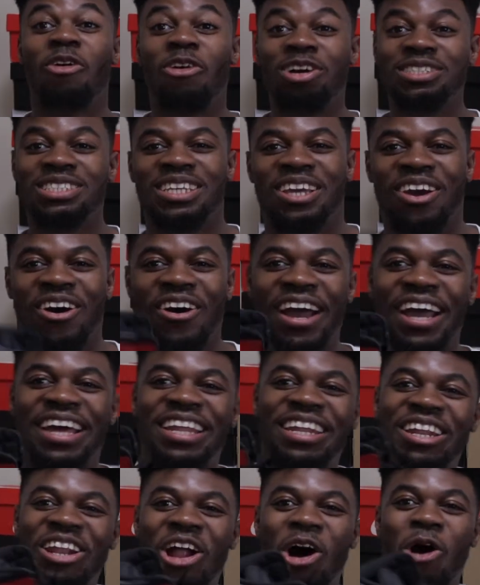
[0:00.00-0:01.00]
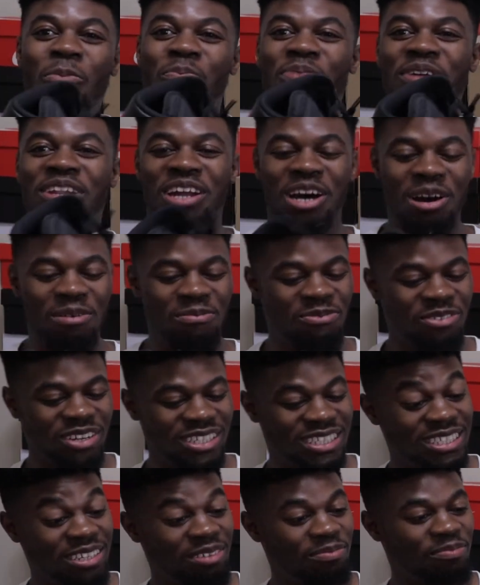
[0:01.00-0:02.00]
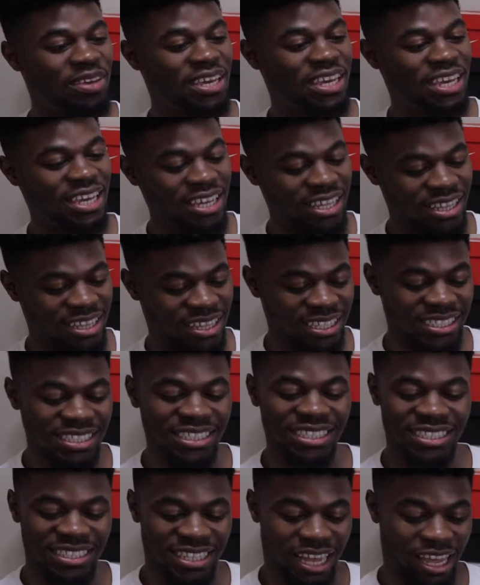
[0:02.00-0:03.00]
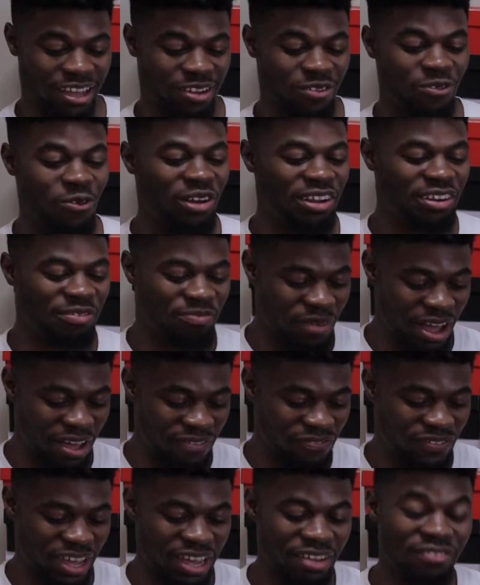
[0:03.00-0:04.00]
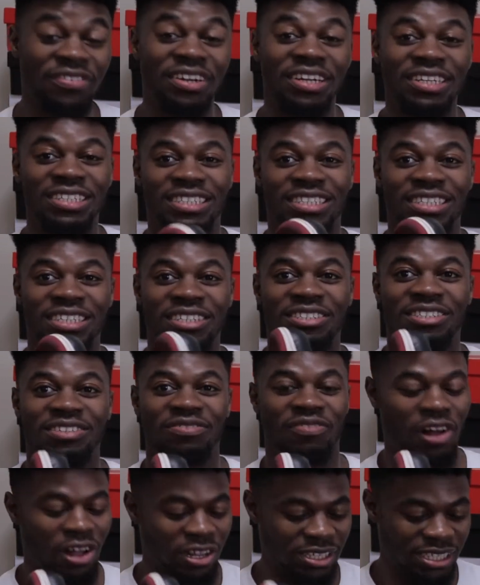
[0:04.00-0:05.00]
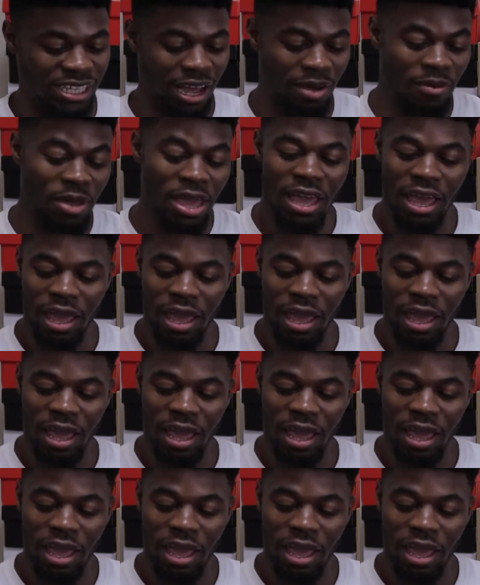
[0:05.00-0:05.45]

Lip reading: going to go ahead and open up with some heat. This is like one of my favorite sneakers of all time.